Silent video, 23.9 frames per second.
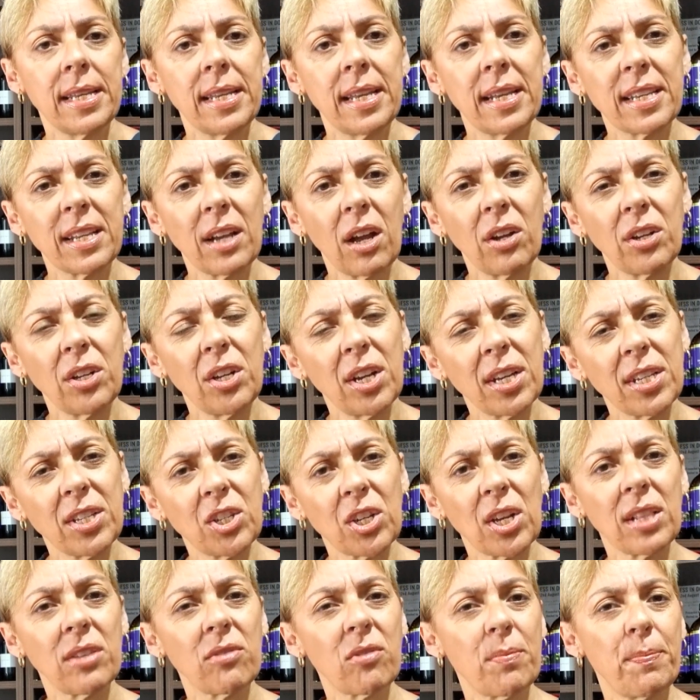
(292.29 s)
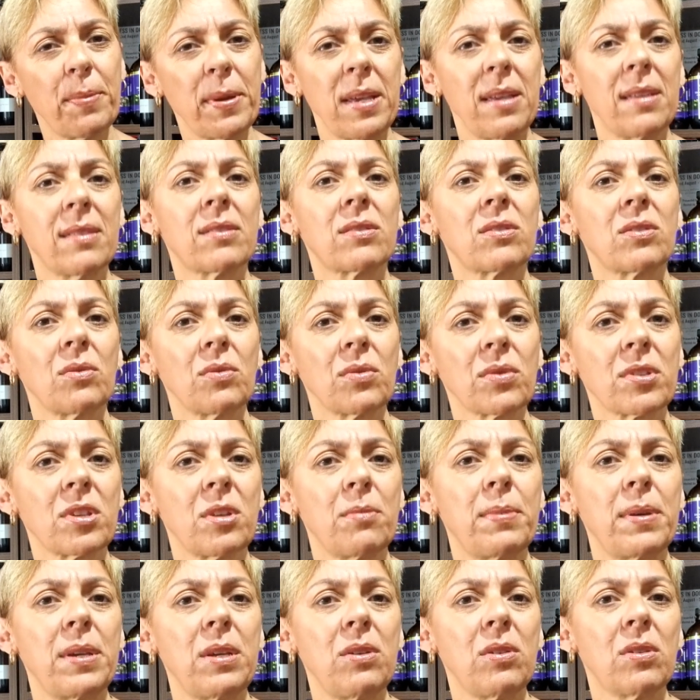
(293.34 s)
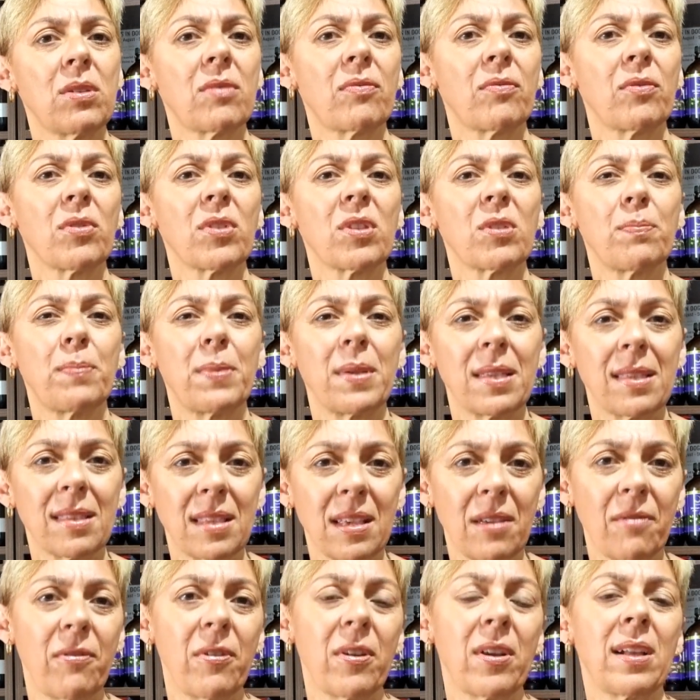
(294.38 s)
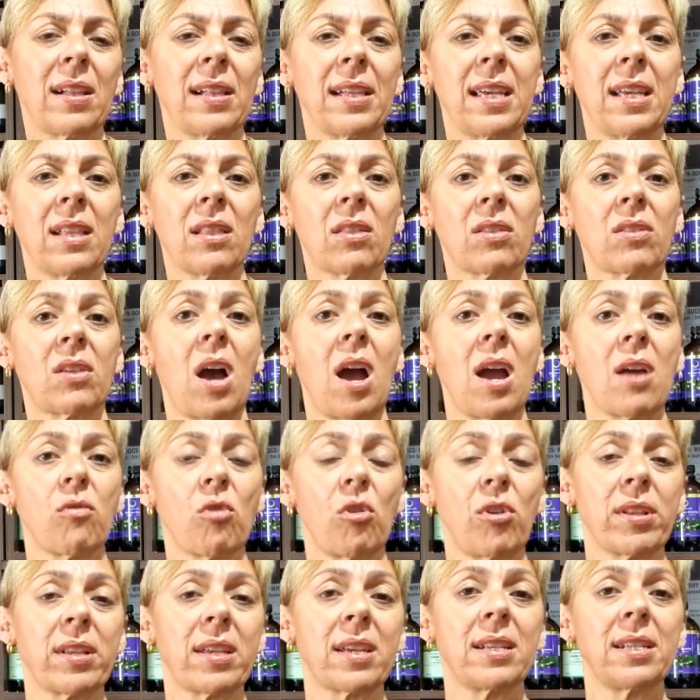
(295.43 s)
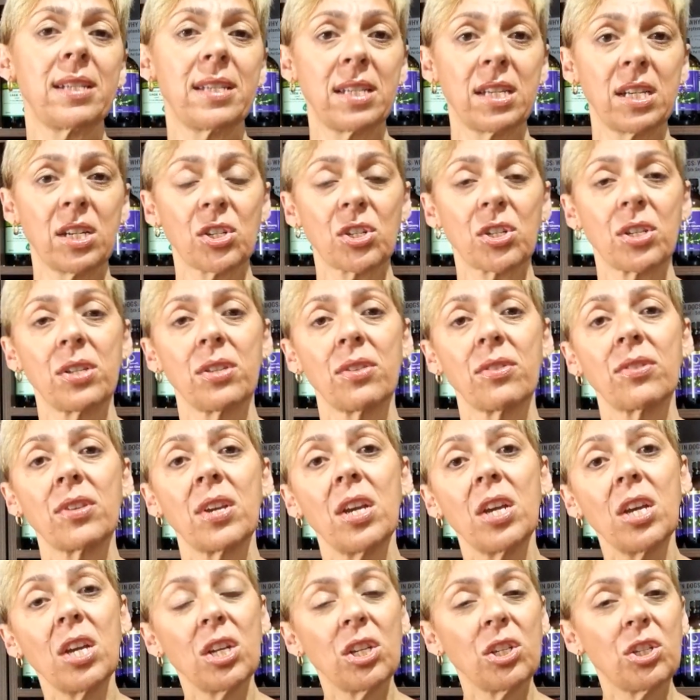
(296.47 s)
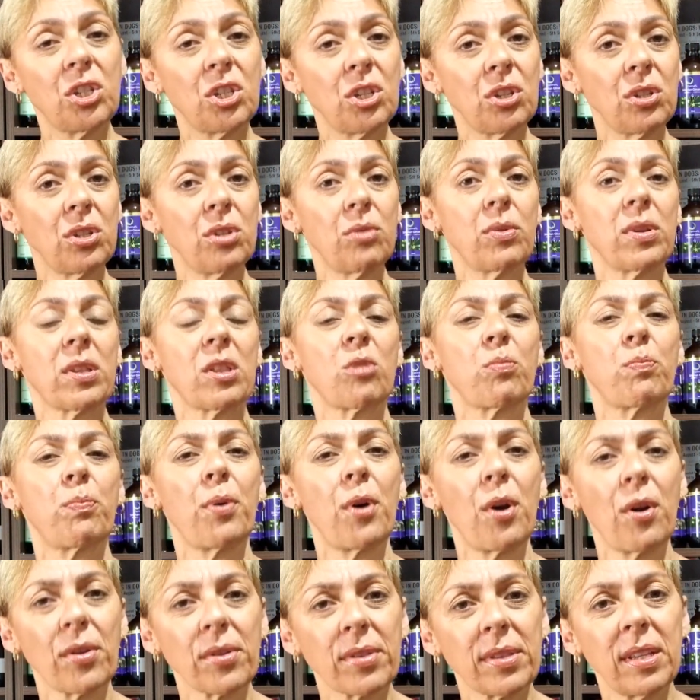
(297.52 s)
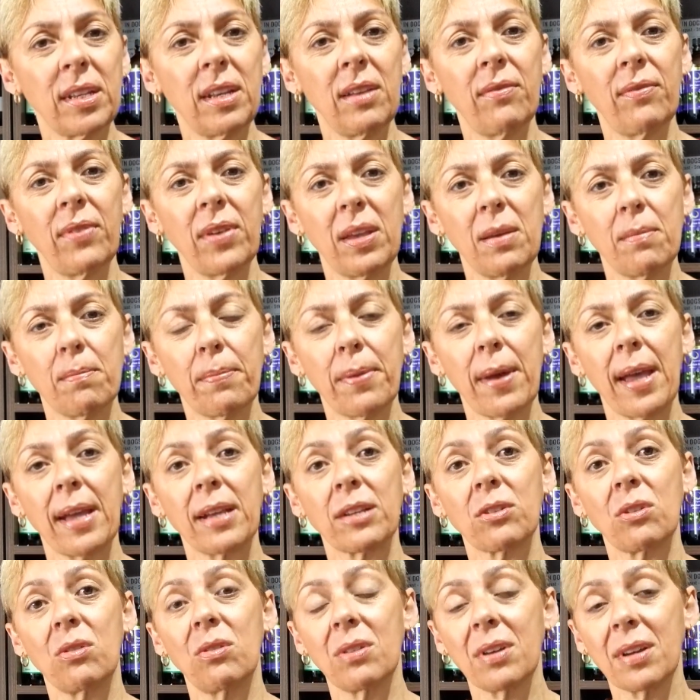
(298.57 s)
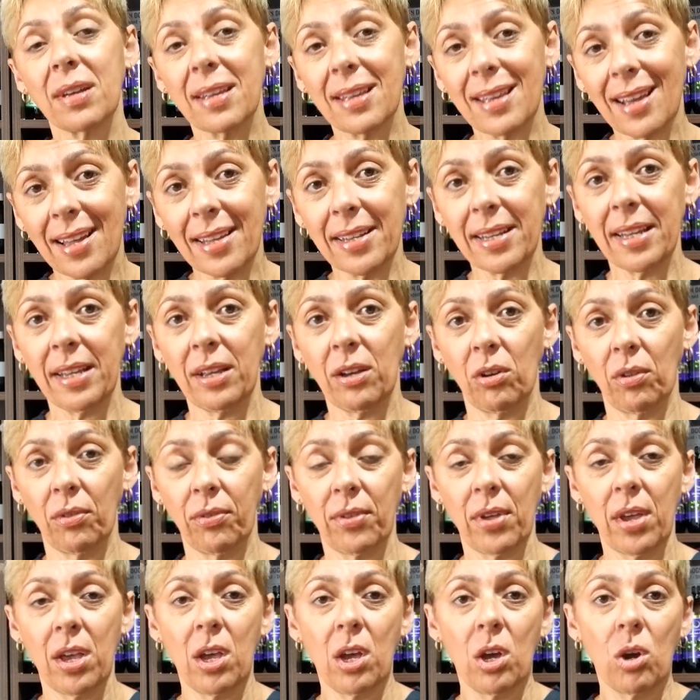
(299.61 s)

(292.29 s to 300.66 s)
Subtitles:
Now, Nigella appears to also be useful specifically in thyroid conditions due to its positive impact on gut health,